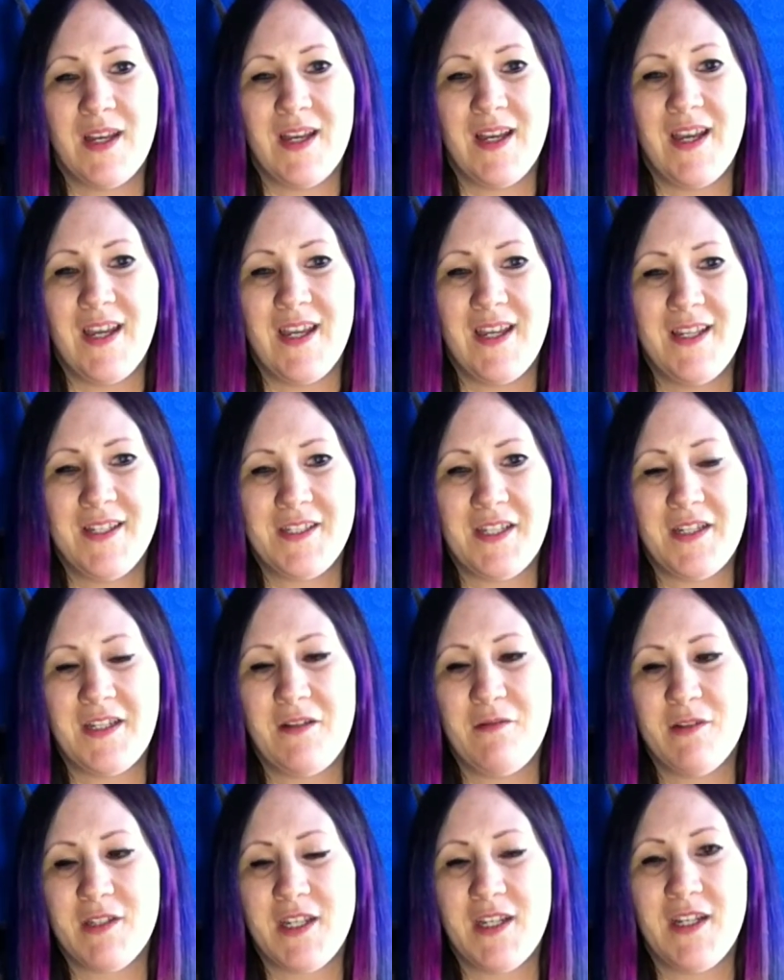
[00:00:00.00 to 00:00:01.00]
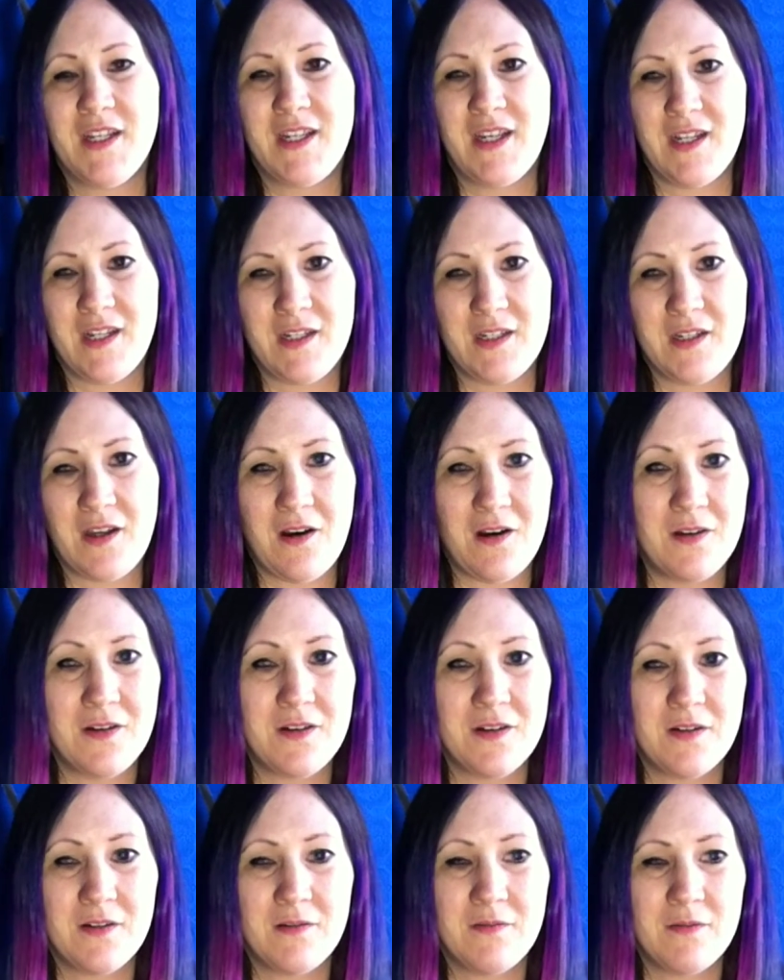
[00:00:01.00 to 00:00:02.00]
he said he was going to get it
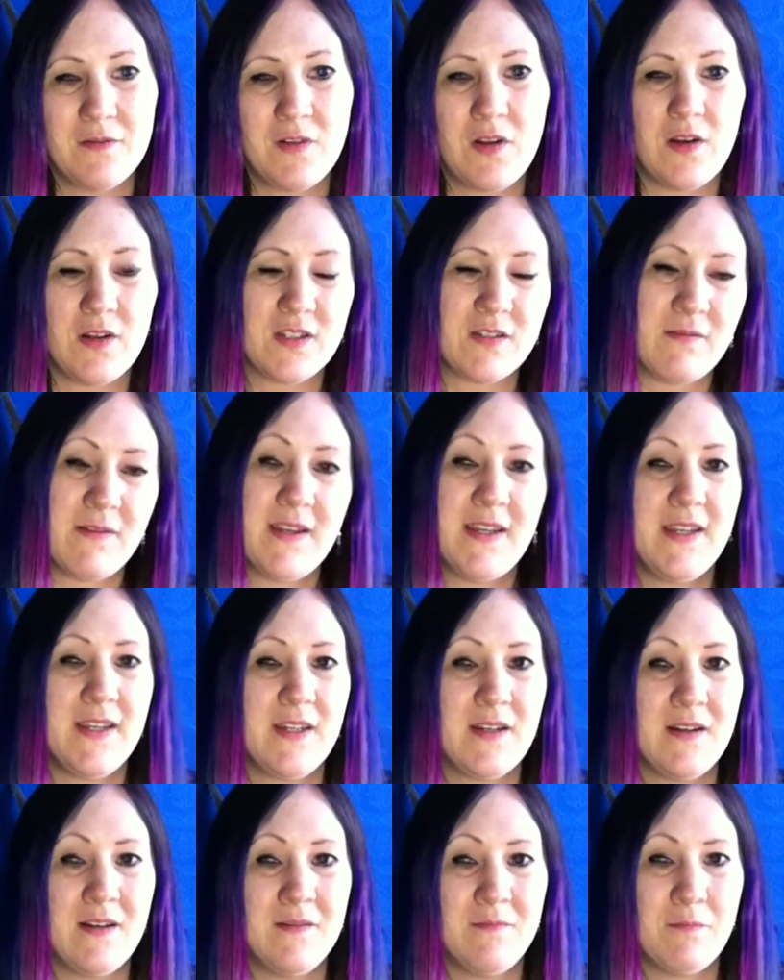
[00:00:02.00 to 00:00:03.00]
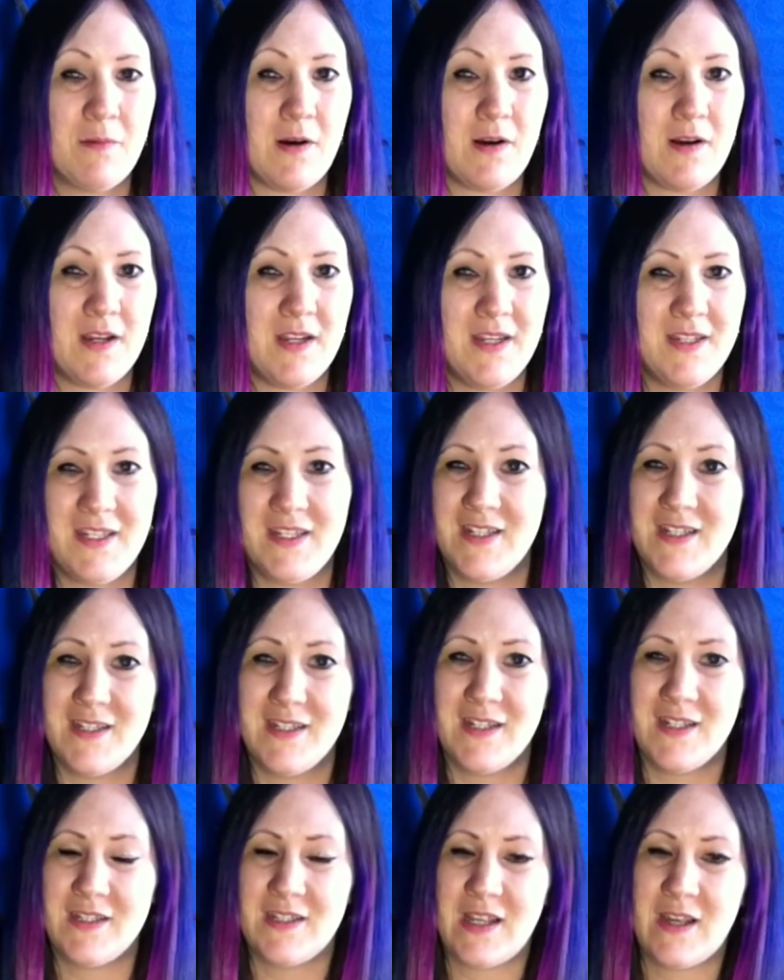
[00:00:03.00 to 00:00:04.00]
done last week, but he didn't,
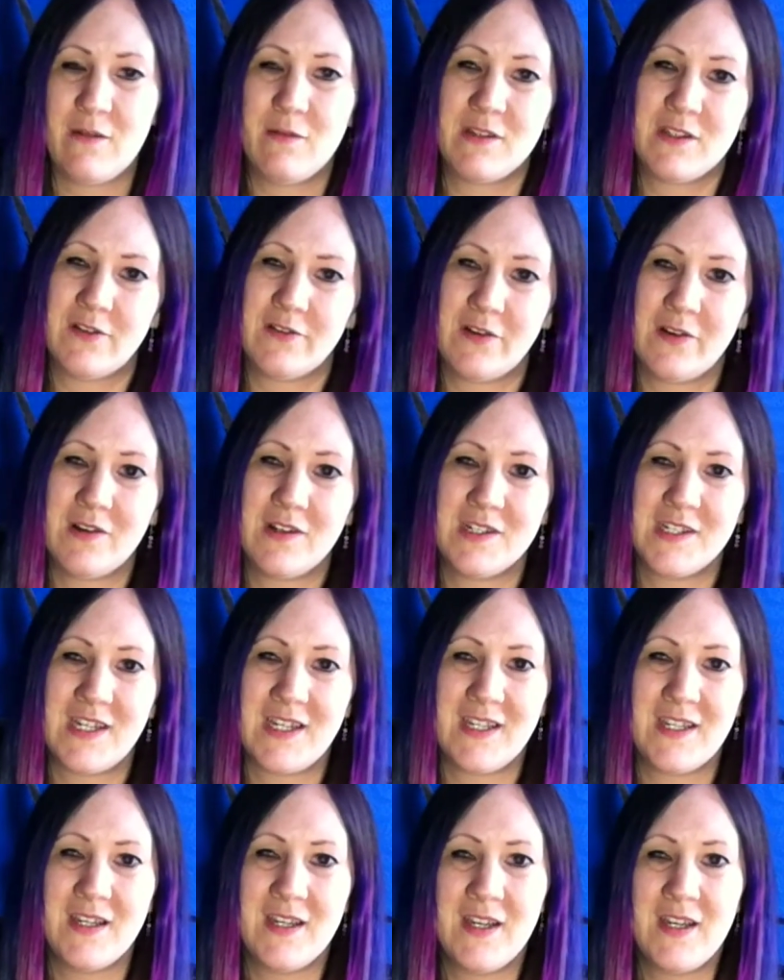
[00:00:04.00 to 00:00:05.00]
and now he's on holiday.